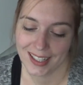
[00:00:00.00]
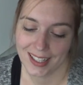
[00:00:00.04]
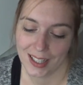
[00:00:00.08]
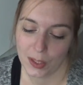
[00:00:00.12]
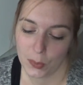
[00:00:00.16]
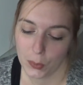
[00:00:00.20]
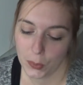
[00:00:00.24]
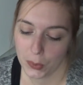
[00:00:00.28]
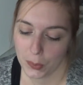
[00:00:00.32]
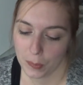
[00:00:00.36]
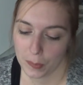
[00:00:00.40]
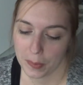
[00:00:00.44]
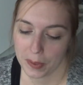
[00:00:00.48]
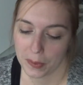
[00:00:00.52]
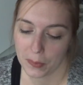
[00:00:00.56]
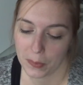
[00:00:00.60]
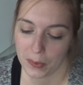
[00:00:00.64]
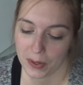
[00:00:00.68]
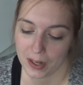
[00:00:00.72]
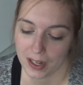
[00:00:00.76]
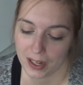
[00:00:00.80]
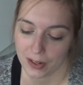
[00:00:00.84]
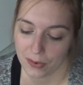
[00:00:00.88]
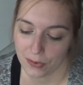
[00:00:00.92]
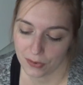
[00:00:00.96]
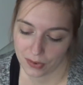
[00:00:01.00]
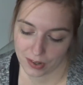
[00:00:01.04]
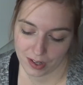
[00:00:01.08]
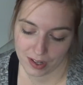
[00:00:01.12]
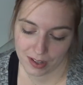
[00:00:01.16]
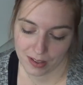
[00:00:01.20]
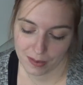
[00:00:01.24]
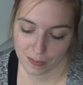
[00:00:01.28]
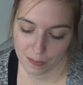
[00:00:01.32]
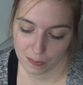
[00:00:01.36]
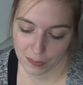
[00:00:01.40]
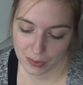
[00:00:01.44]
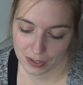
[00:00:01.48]
That would be really
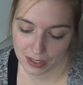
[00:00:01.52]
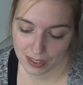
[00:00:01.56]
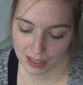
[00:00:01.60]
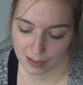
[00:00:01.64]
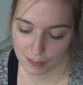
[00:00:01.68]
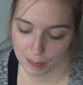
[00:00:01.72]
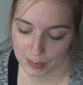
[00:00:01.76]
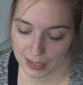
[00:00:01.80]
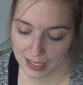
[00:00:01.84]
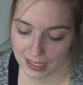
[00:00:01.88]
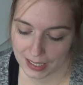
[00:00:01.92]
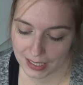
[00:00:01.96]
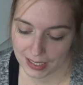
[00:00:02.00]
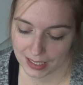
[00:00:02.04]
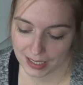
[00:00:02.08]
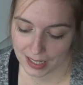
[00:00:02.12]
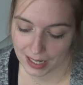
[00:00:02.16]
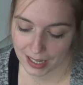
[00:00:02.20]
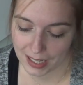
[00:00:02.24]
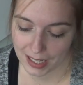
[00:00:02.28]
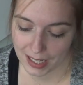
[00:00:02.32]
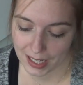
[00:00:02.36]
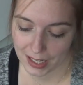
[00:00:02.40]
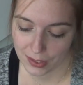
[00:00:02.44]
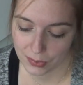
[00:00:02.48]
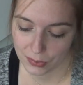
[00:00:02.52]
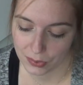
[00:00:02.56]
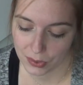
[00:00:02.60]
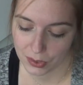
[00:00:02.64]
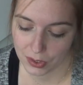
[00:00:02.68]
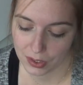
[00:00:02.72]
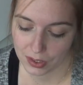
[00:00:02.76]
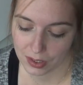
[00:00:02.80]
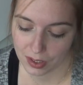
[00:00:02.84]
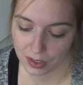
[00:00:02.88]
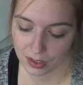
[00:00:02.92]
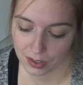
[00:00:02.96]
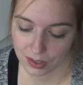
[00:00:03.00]
fun, but that means I have to
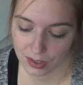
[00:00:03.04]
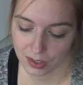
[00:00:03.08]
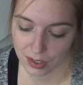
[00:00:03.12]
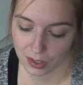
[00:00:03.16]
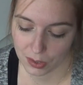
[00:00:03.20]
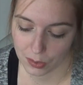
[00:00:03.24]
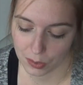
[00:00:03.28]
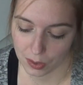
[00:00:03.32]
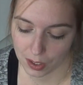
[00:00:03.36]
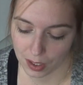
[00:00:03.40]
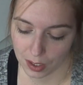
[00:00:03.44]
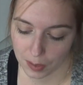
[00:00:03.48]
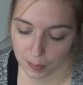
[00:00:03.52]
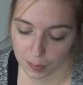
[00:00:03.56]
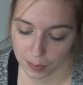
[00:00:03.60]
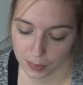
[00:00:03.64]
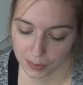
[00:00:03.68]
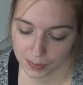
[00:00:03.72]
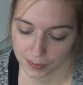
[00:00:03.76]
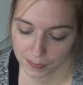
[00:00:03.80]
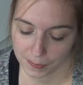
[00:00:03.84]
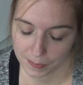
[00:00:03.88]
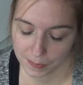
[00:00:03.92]
start toe up,